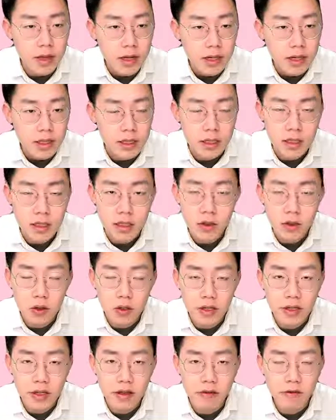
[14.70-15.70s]
the
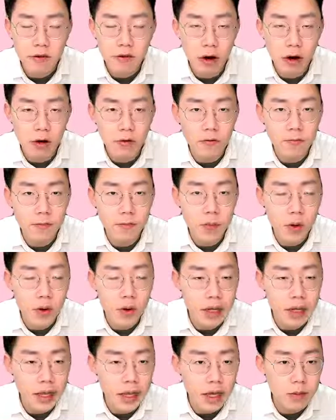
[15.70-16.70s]
coordinates of
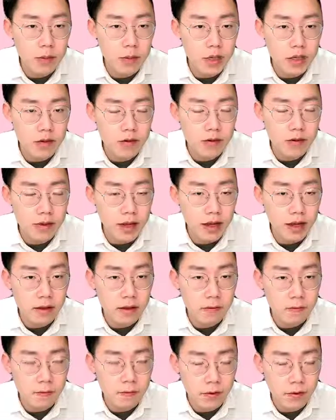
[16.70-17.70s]
point M is
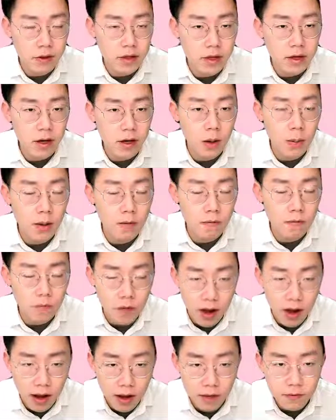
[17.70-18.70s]
-3,
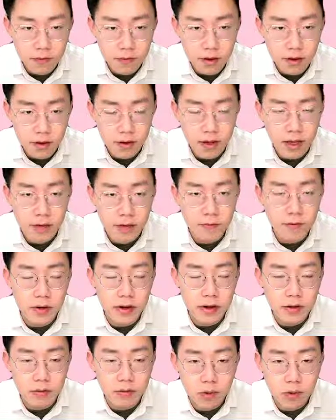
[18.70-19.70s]
5, okay, for
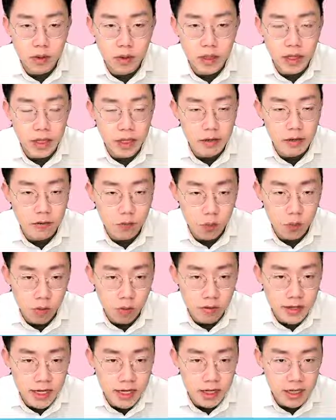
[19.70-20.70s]
this point is
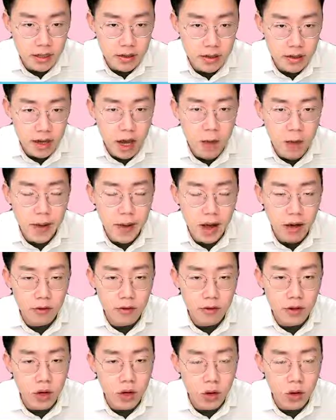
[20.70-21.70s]
rotated about
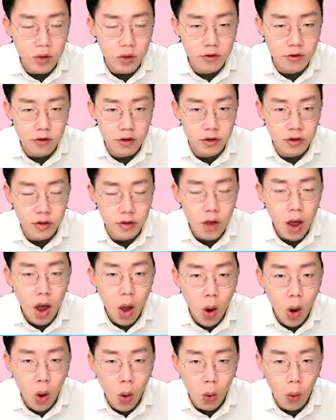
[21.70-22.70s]
the origin
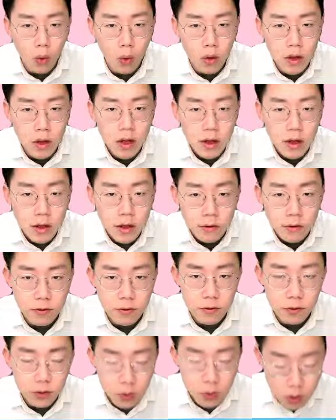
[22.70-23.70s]
O
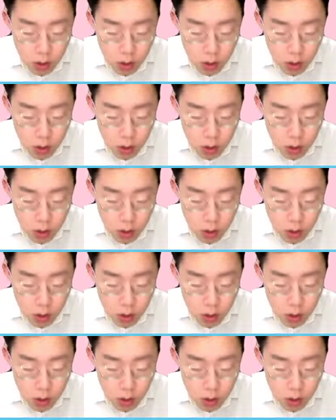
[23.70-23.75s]
through